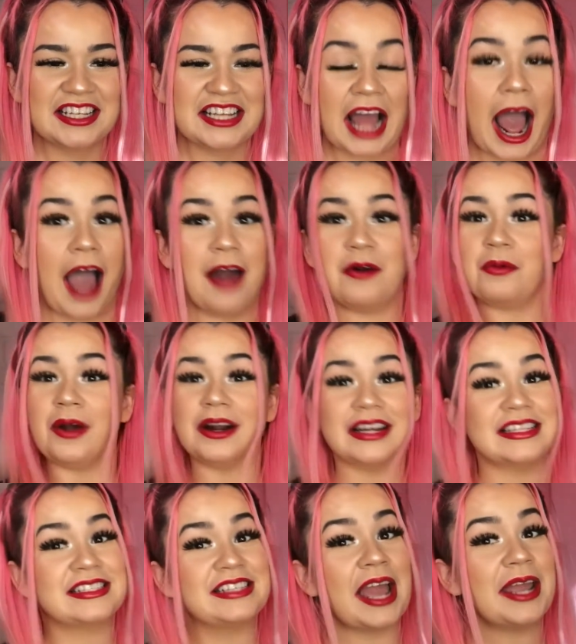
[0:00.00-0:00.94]
I don't
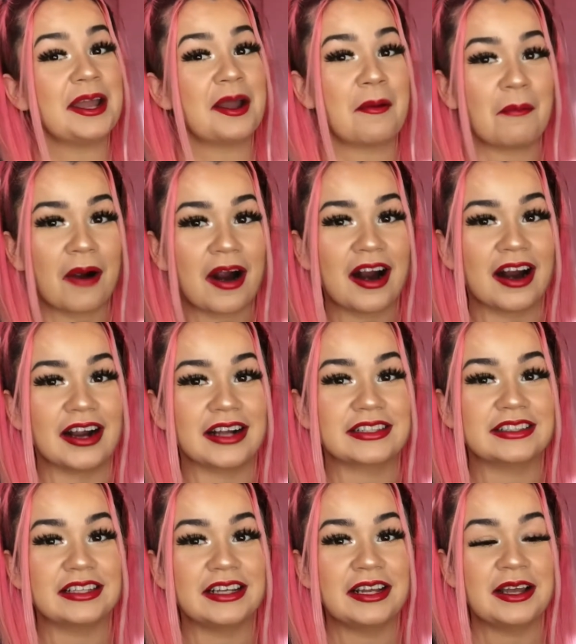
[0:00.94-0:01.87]
wanna say it
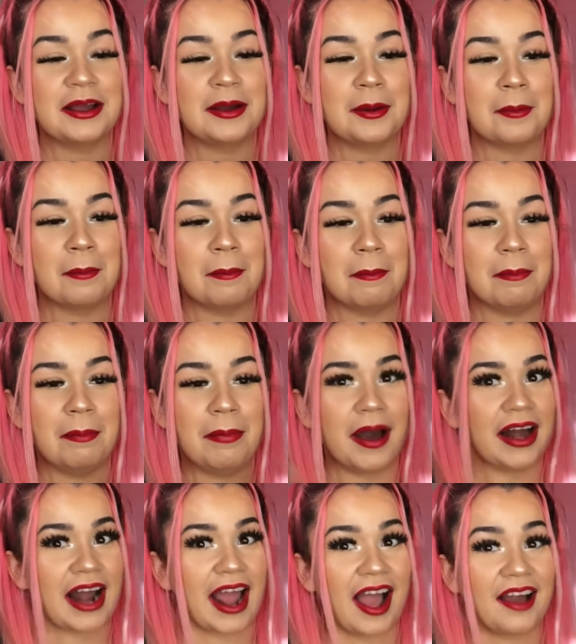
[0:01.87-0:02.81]
worked,
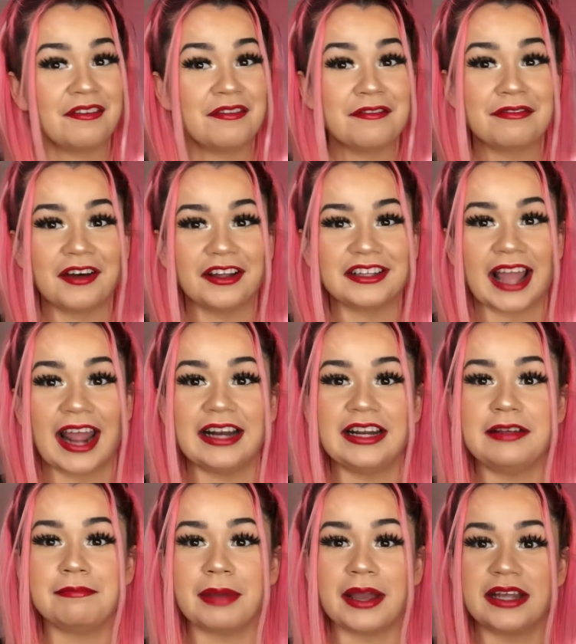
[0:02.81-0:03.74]
but I haven't felt
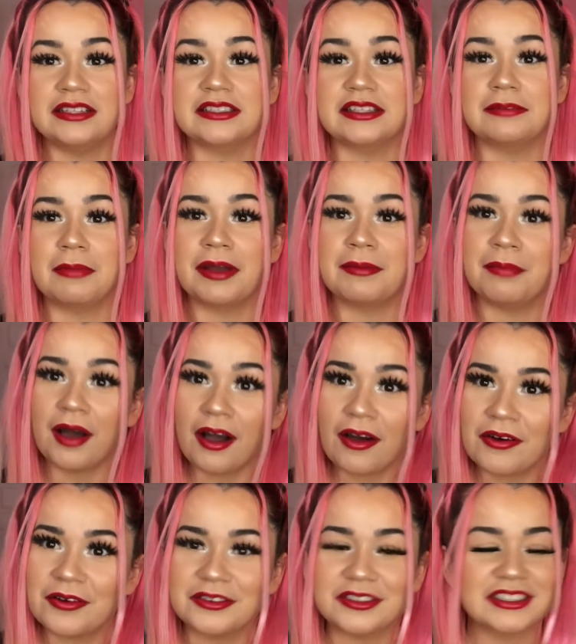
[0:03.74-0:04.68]
any pains in my
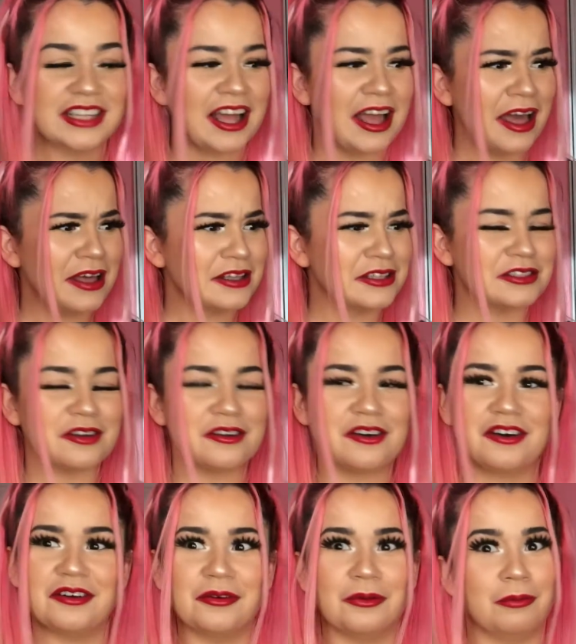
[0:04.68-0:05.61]
bones.
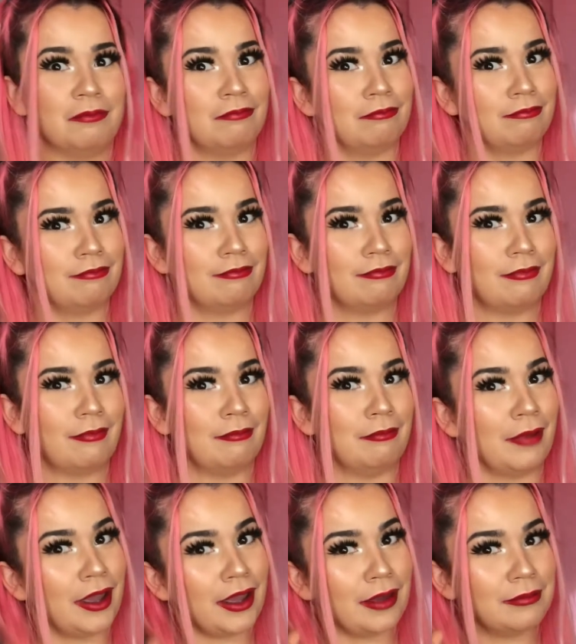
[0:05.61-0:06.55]
So
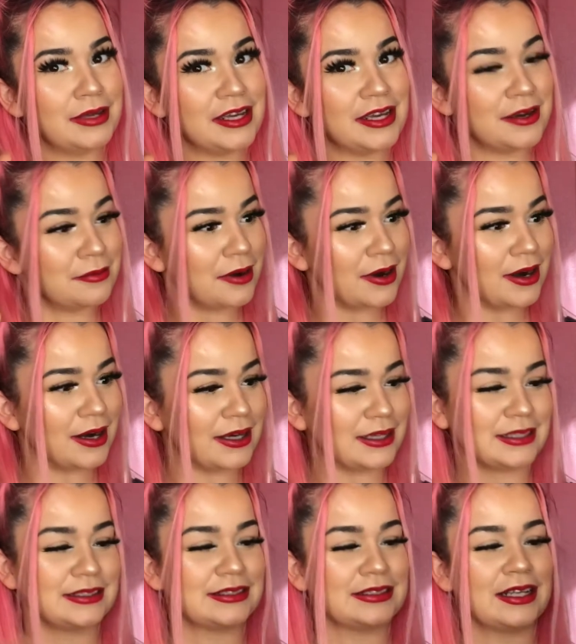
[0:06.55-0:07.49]
maybe it
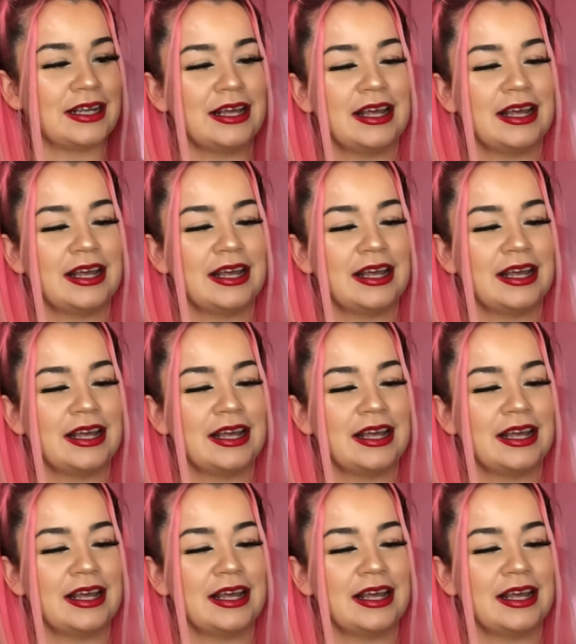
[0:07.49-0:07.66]
works.